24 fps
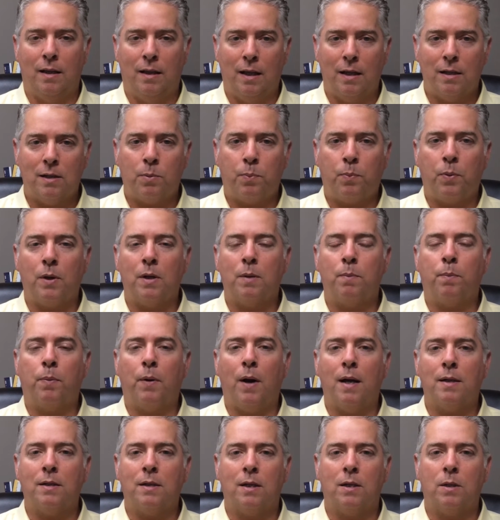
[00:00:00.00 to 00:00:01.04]
This
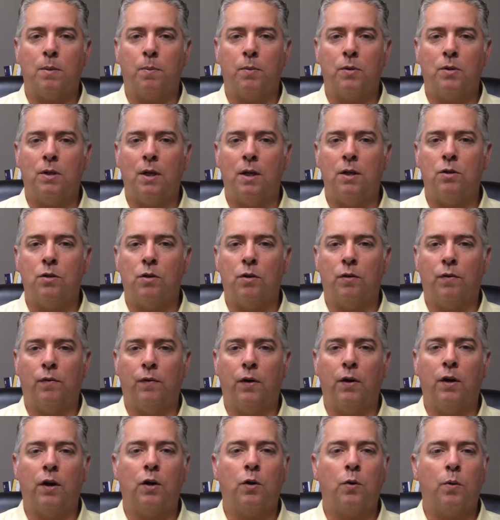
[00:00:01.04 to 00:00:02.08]
process and procedure is
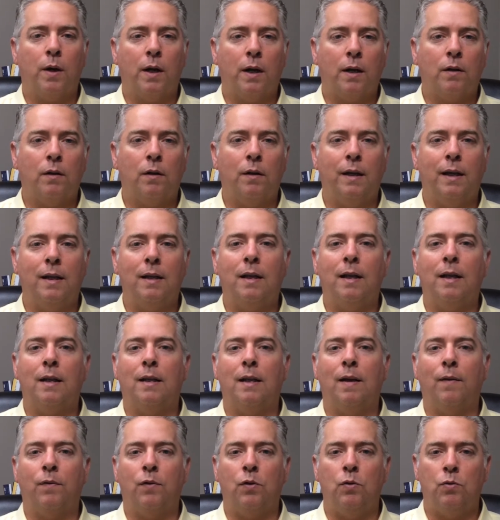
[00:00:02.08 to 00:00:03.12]
very critical in
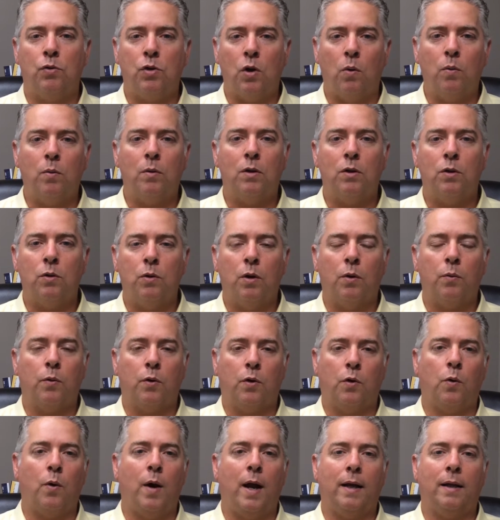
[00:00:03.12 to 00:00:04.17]
that if you don't do
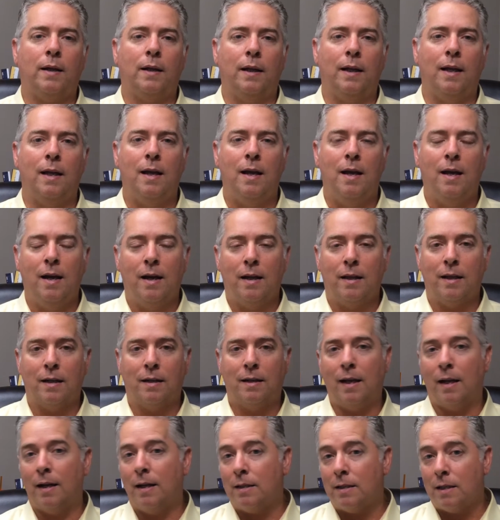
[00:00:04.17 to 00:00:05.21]
it correctly, the
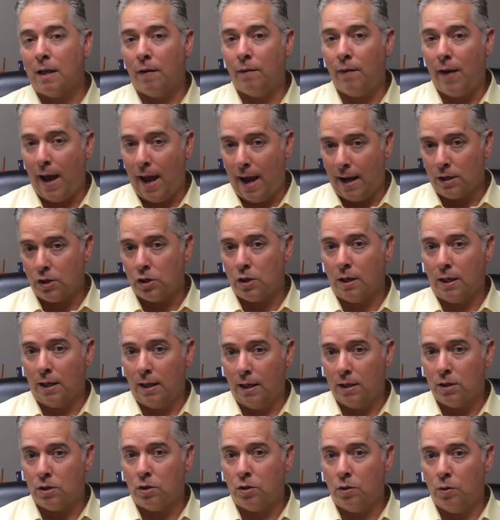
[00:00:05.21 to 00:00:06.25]
tenants have action
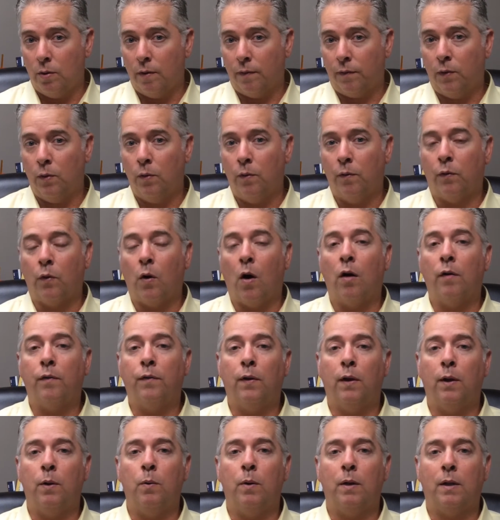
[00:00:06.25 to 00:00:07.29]
against you if you
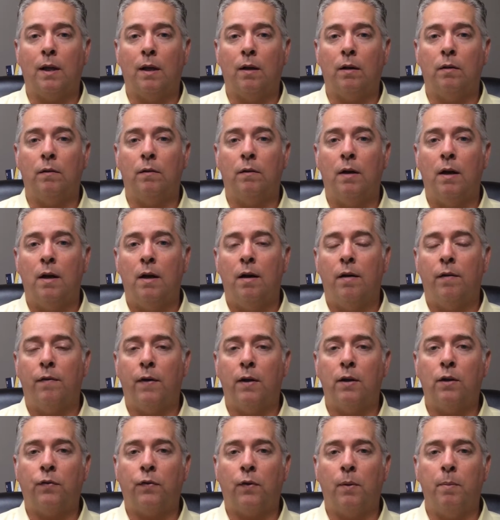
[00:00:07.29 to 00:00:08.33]
wrongfully withheld
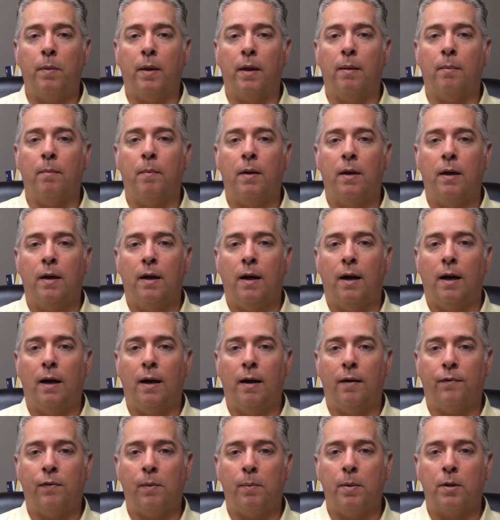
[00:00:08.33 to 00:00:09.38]
funds from them,
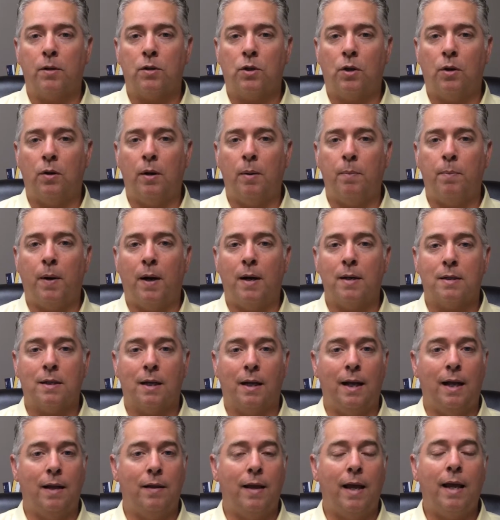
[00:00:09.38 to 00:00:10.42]
from their security
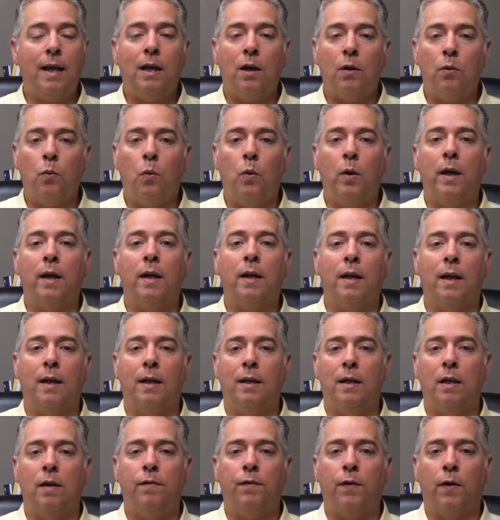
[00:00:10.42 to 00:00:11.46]
deposit, and they can win
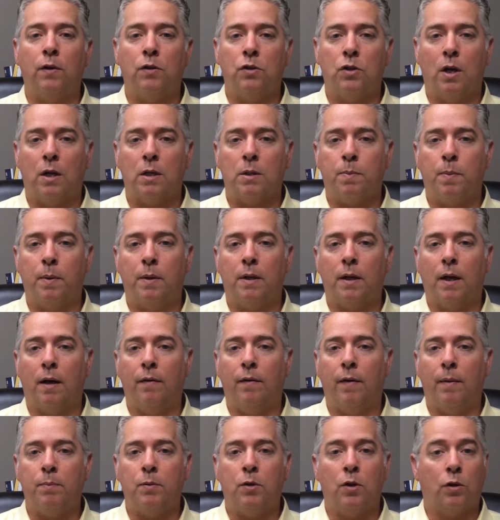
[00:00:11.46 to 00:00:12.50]
a default judgment
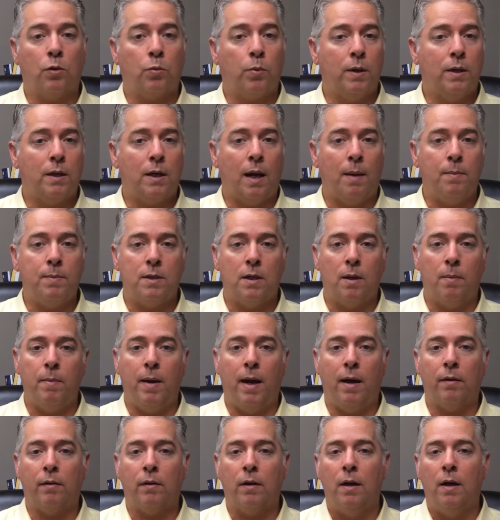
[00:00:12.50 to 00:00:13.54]
of up to 3 times the
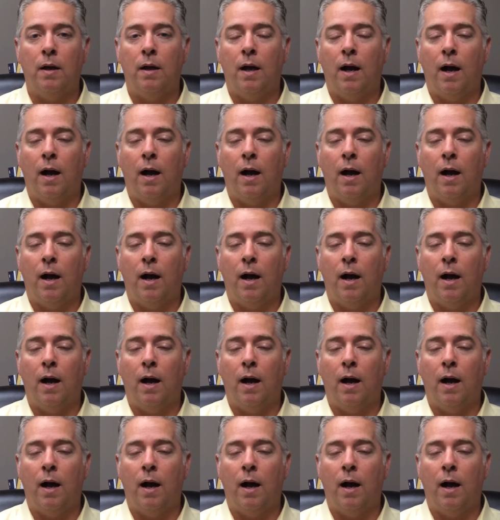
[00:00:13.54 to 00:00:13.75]
amount